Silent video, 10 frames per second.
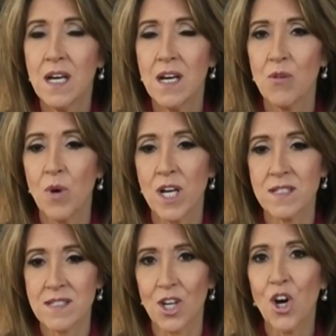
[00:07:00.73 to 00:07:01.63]

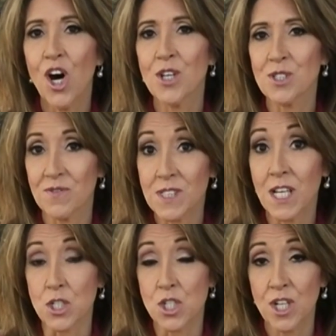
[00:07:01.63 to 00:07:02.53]
was the cause of
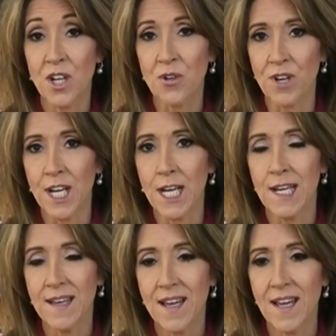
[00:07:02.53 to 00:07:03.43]
such shuddering.